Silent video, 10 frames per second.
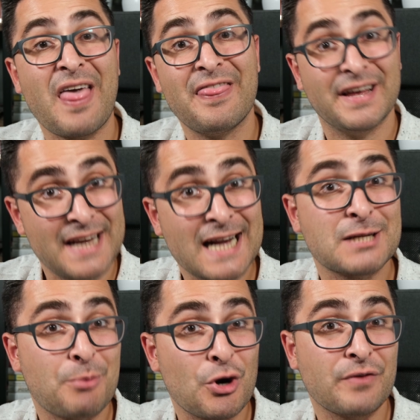The next
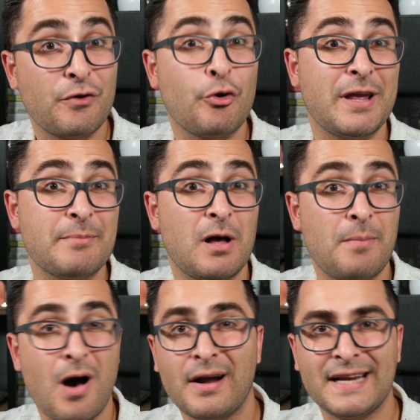part of your email
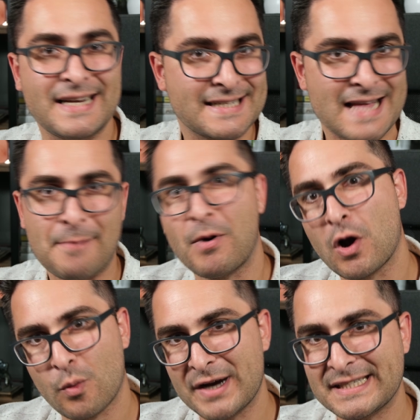body is that
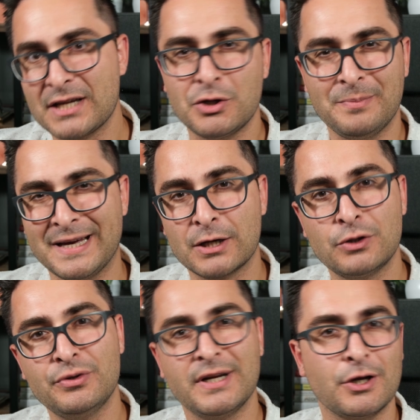part where I said you'd be
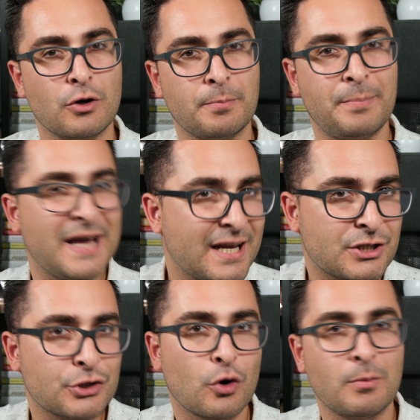including your
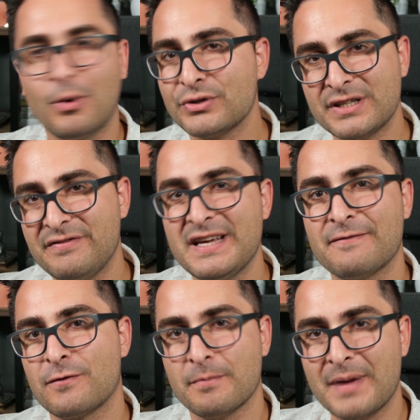pitch or most of the
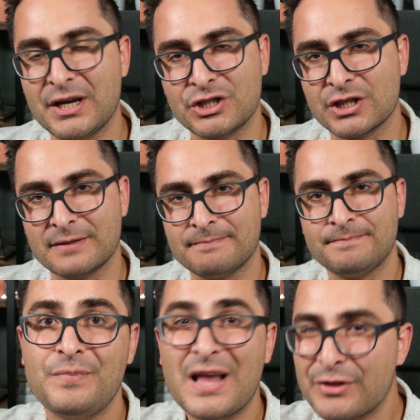information.
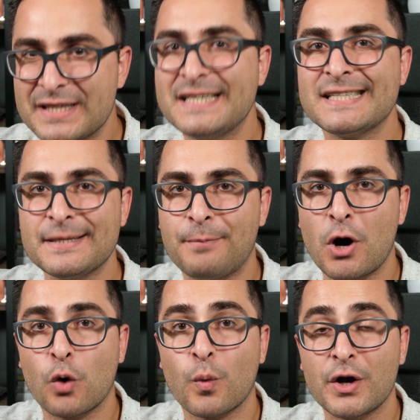Now this is the
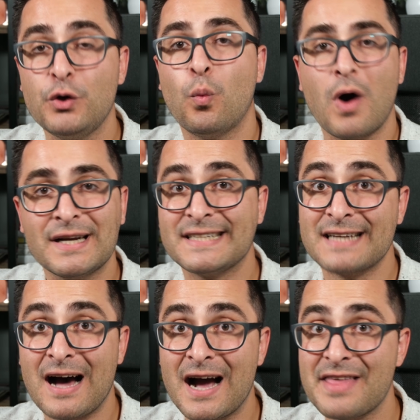part where you want to
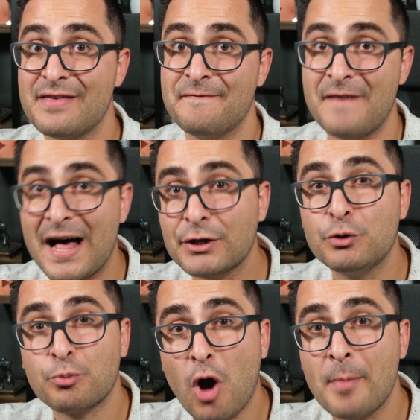tie the value
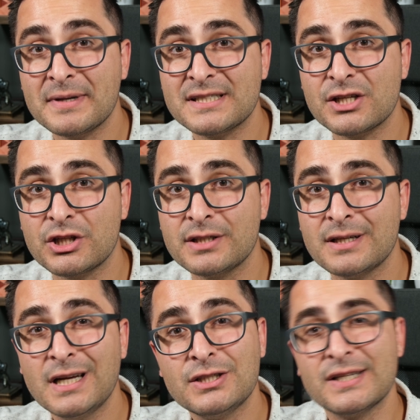proposition
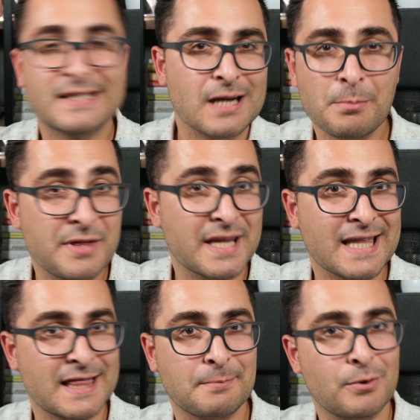to something
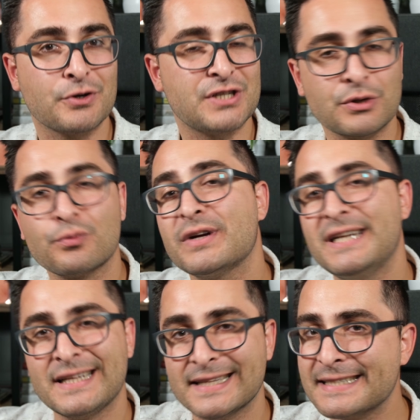that the person
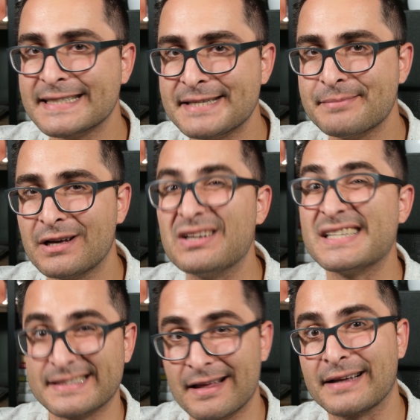reading this email
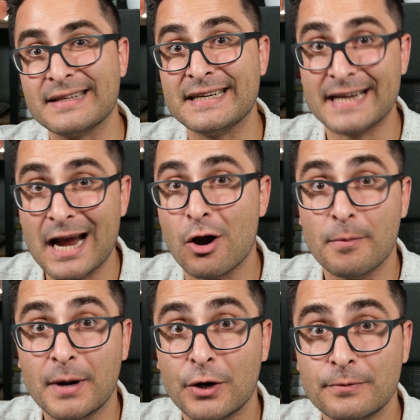is likely to care
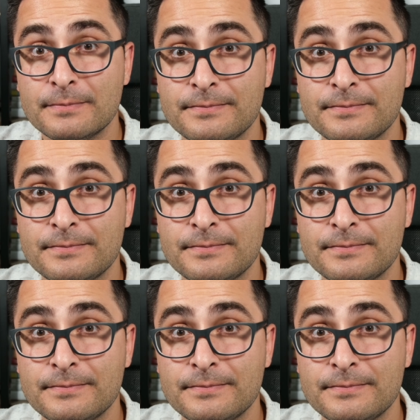about.